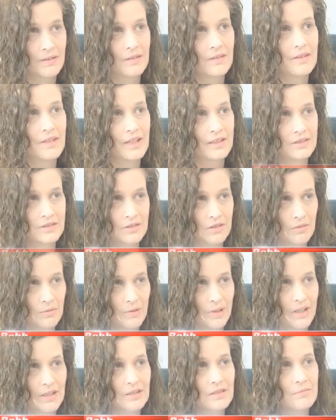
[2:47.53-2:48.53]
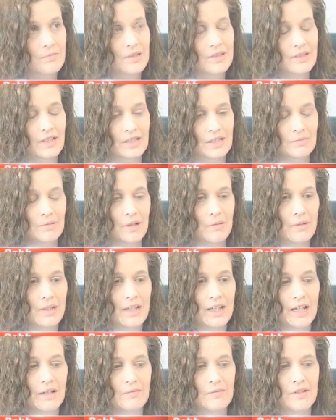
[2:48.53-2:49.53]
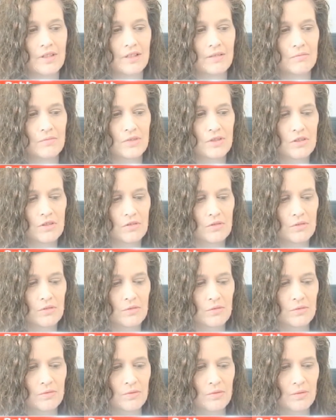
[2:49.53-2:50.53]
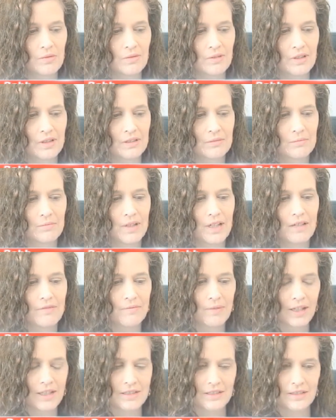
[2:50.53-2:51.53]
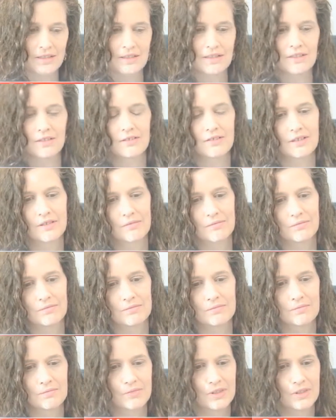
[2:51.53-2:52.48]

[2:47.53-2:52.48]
That's correct, but that's why we have them to um, advise us on,